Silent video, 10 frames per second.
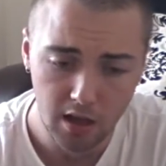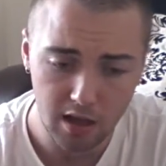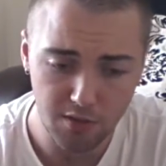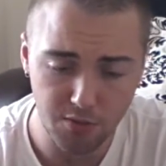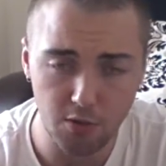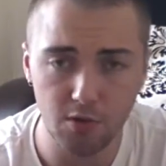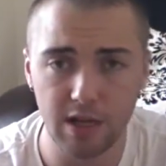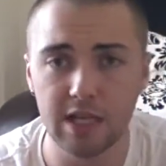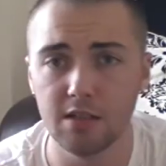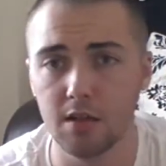If you were
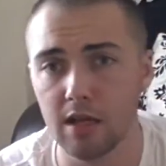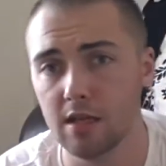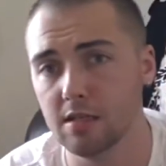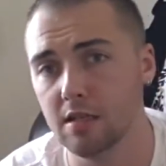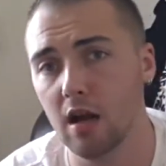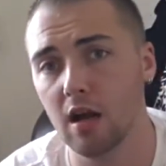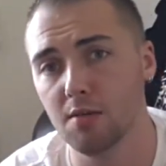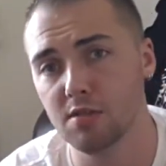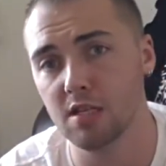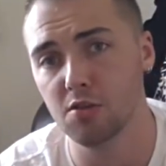in a stuck
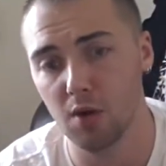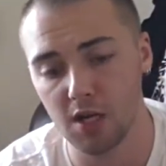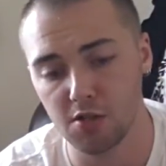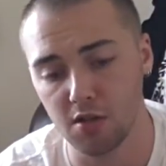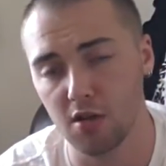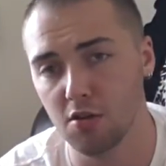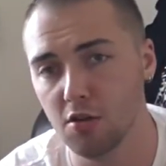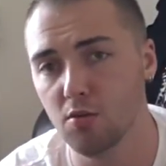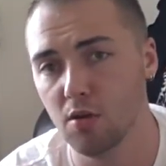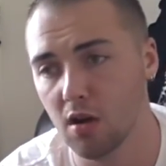up situation and
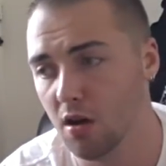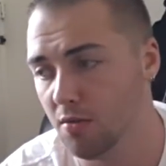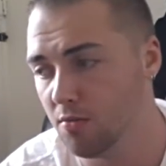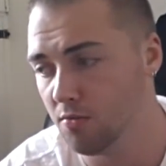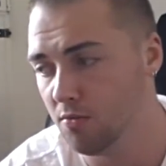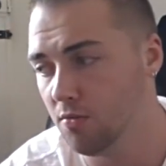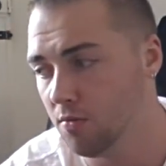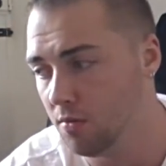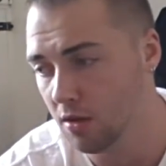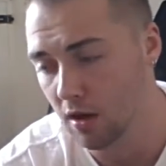you were like,
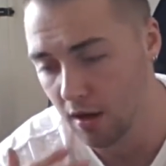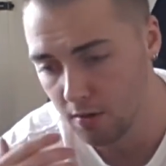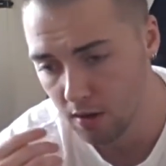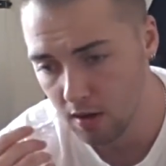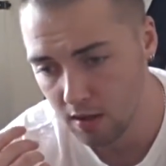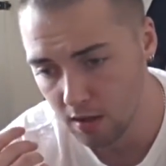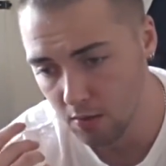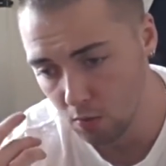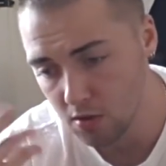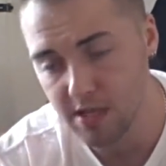you know,
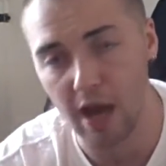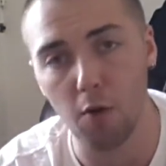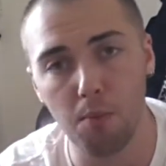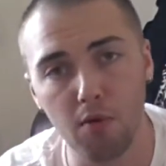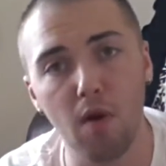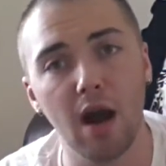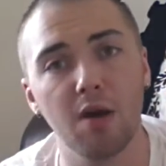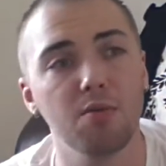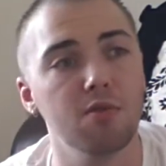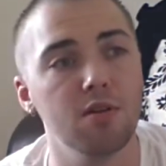there was help
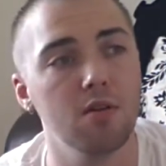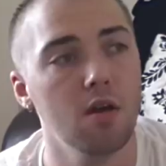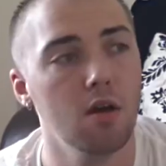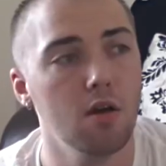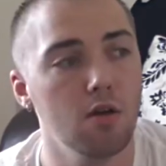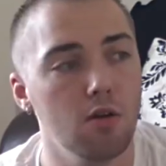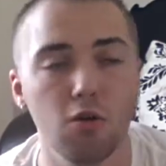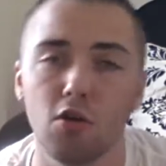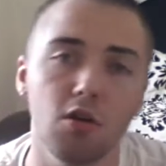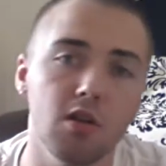around and
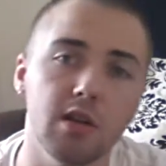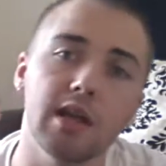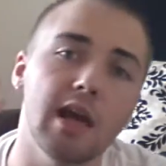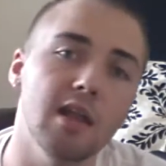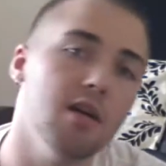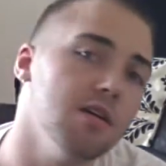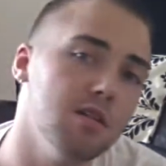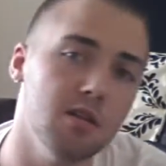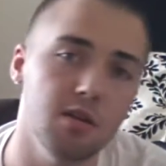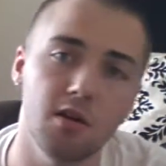you couldn't get there,
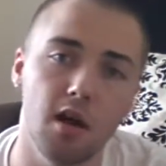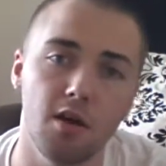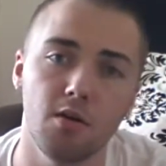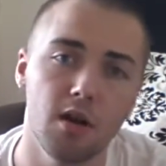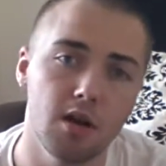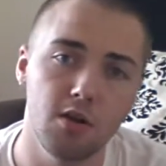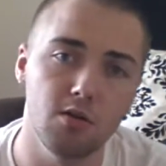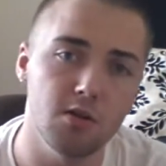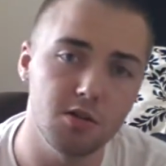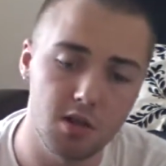you know, you
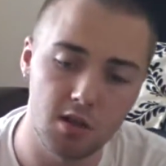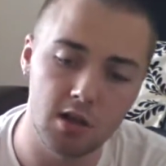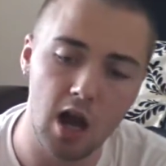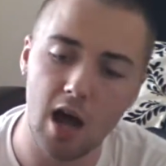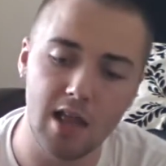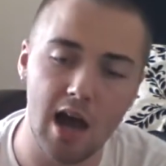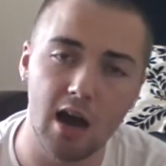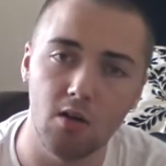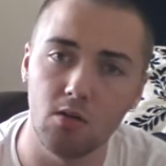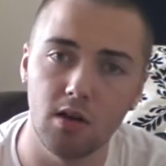just cut that
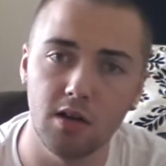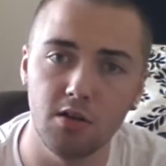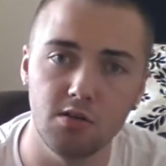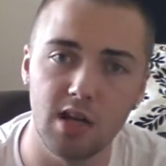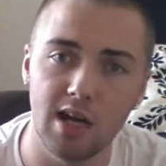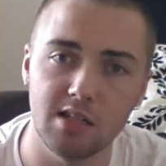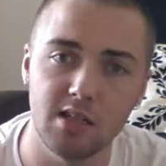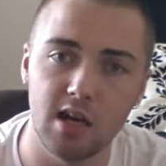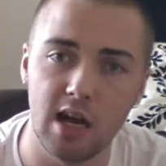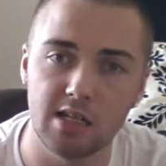out and use that
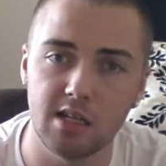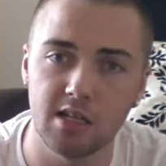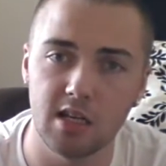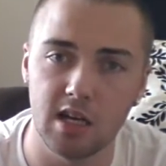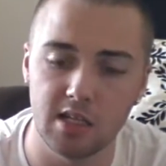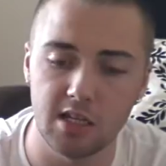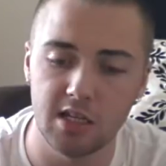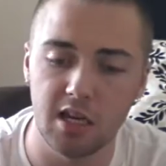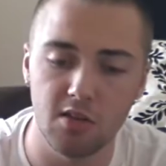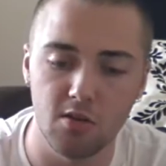as a
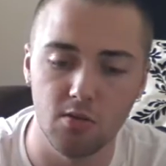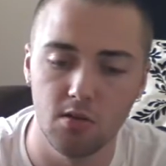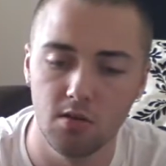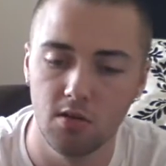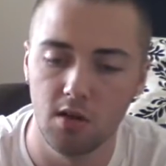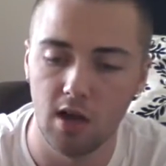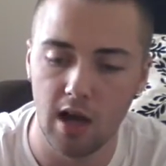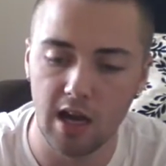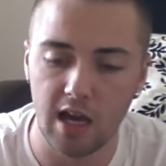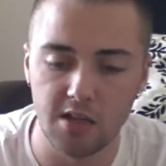signal
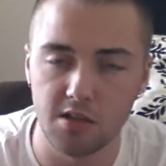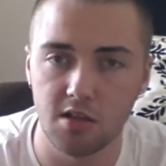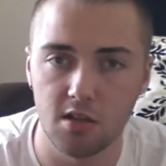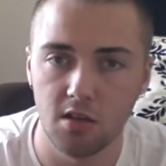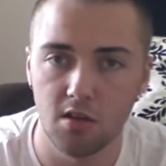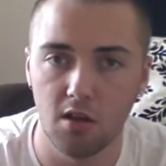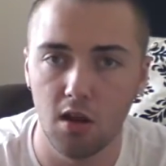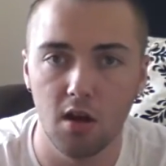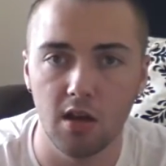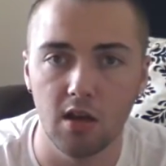against the
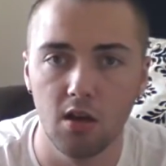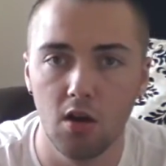light.